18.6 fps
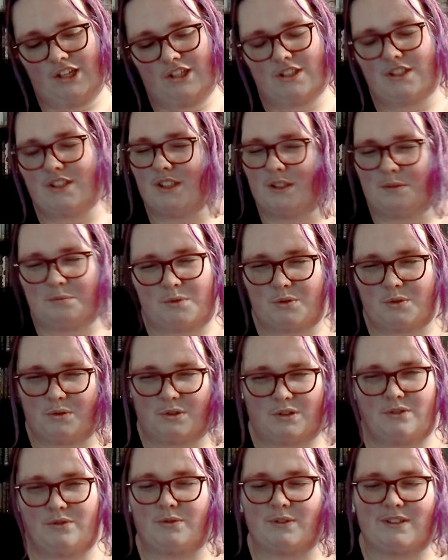some
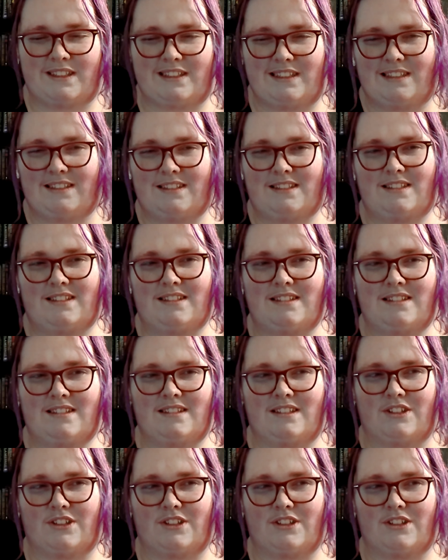sort of release,